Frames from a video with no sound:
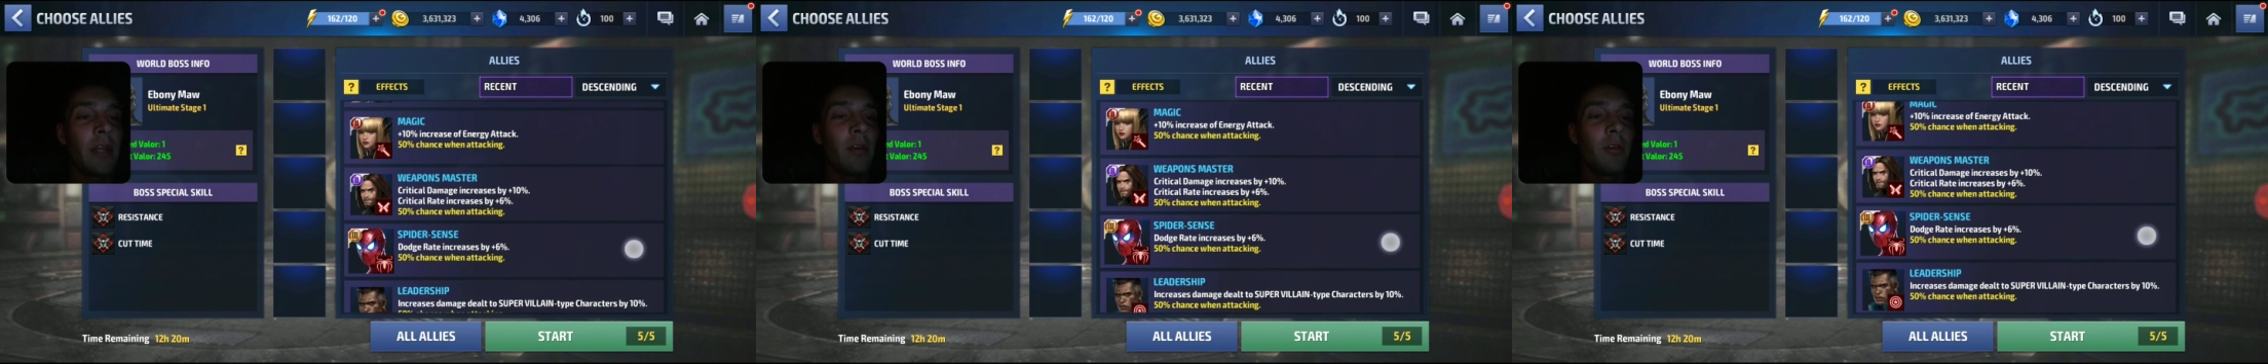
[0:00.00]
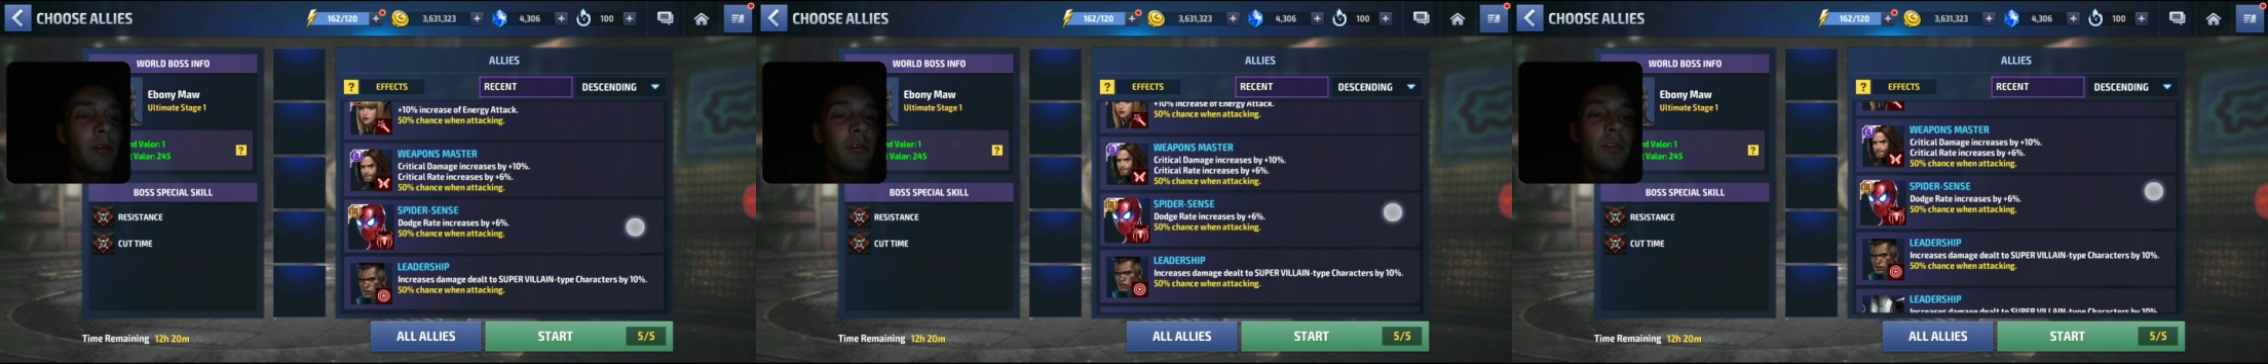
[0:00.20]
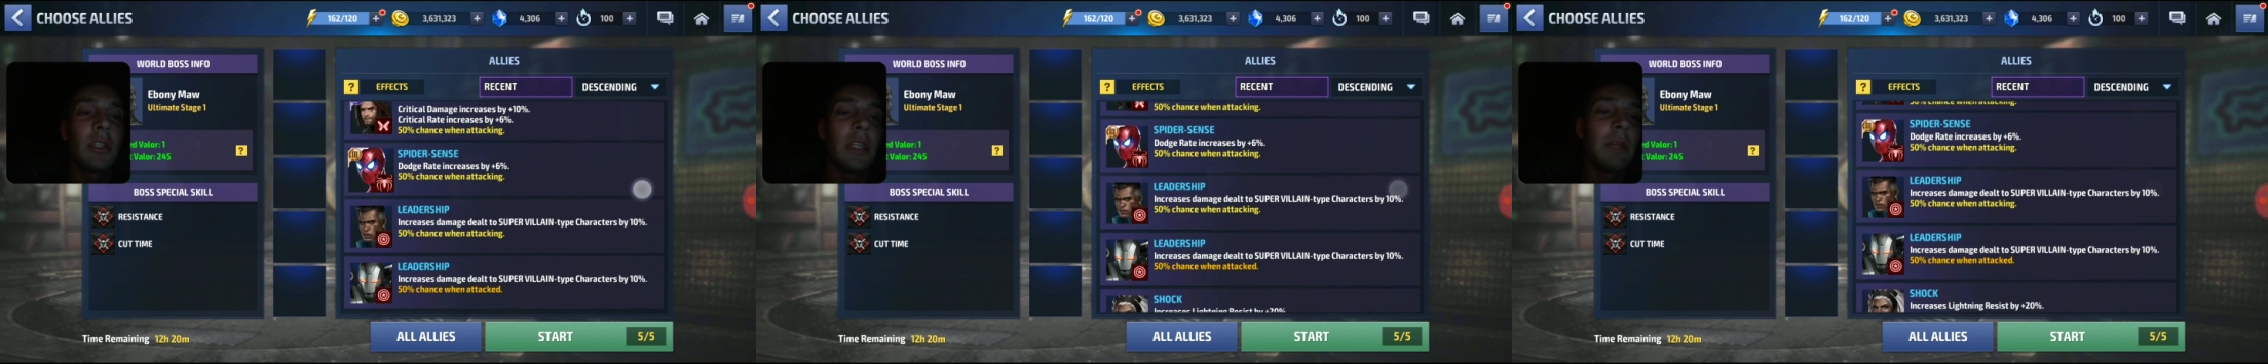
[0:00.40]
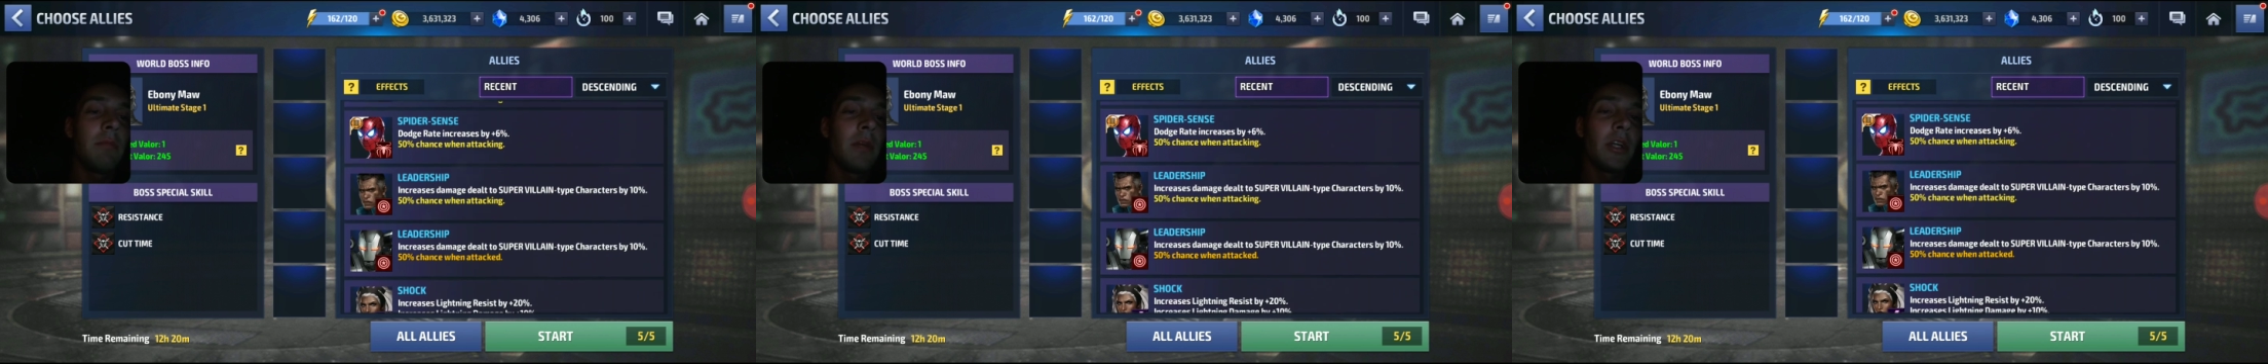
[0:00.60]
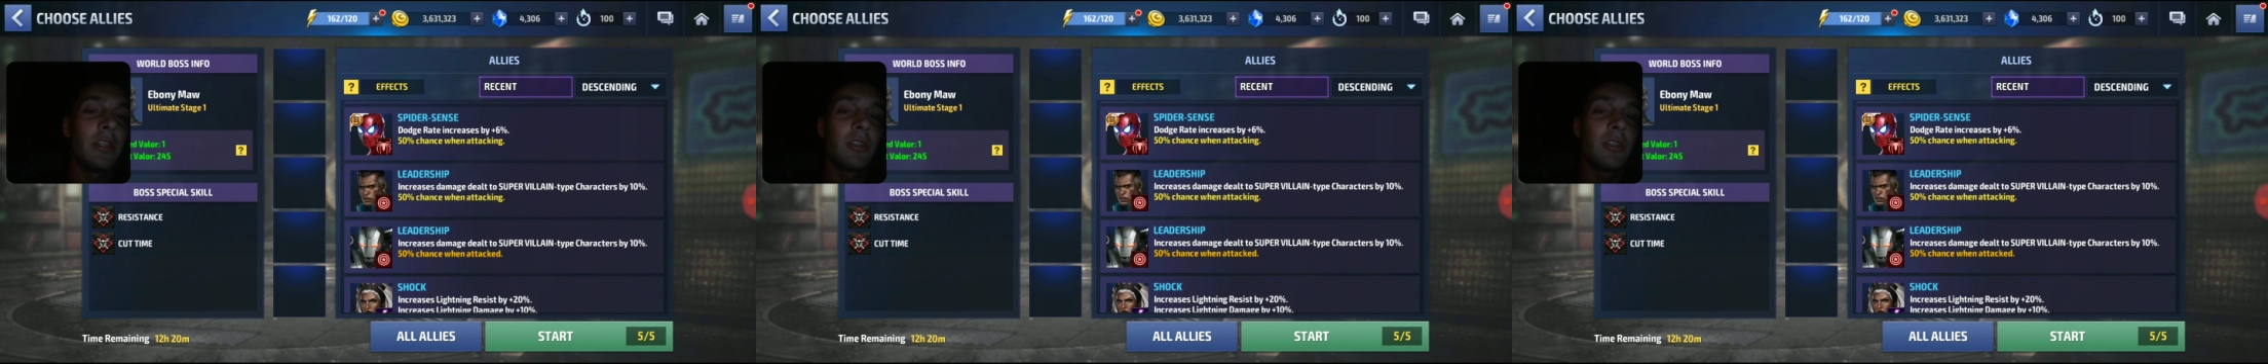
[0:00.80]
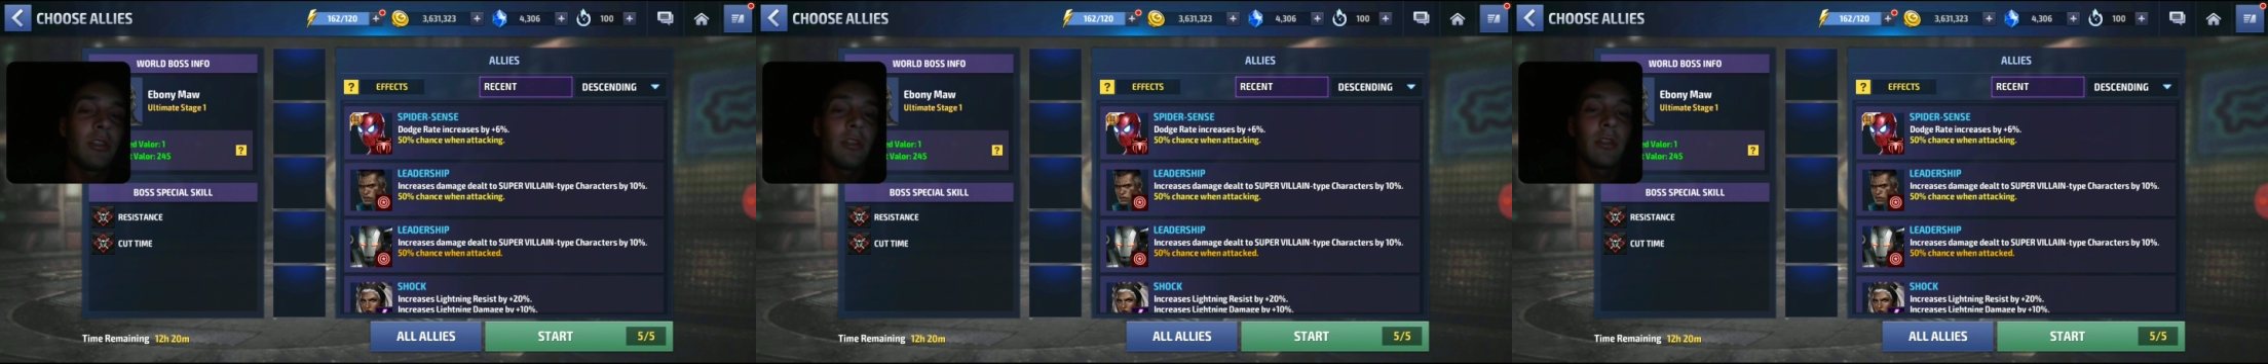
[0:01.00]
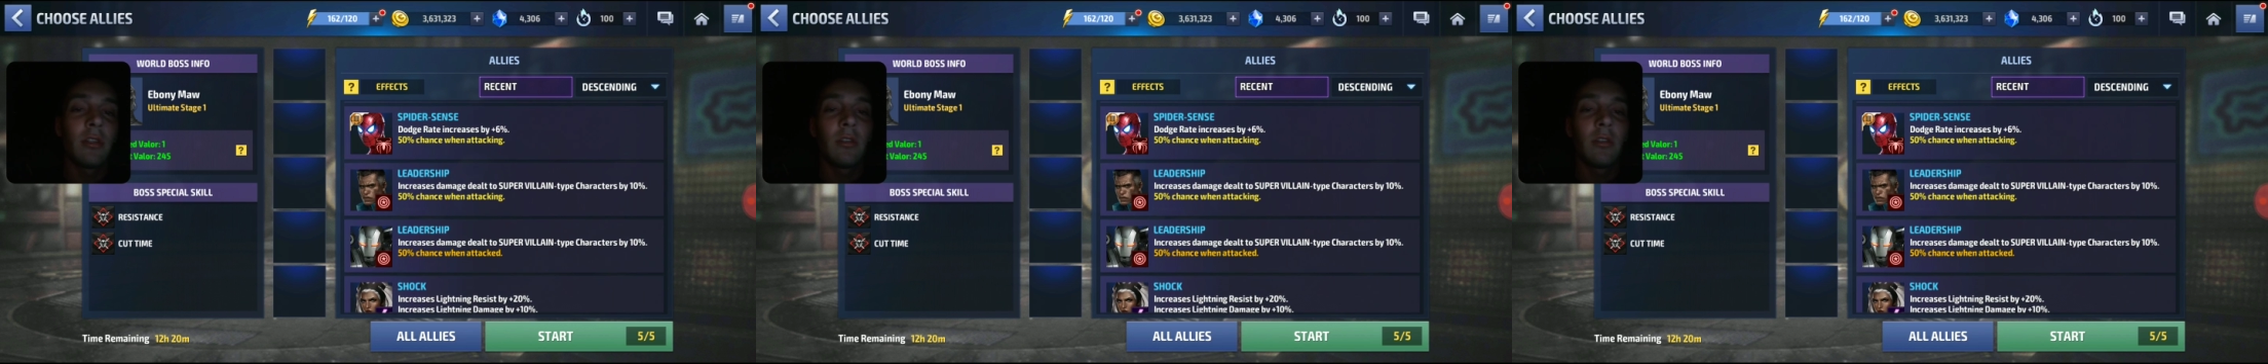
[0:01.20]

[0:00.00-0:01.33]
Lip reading: don't see much.